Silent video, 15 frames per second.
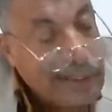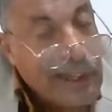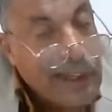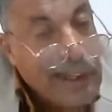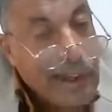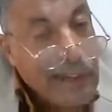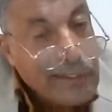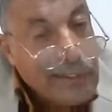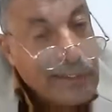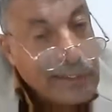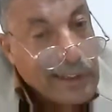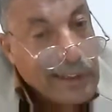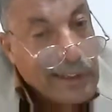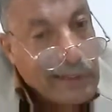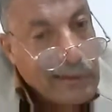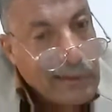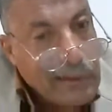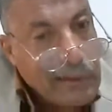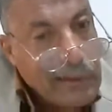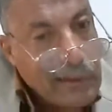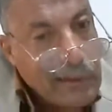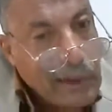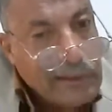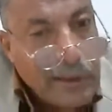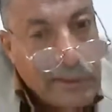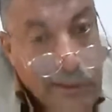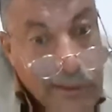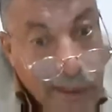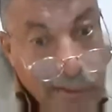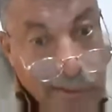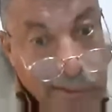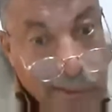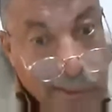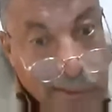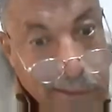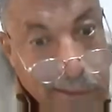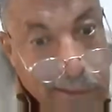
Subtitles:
as a yardstick, as a standard,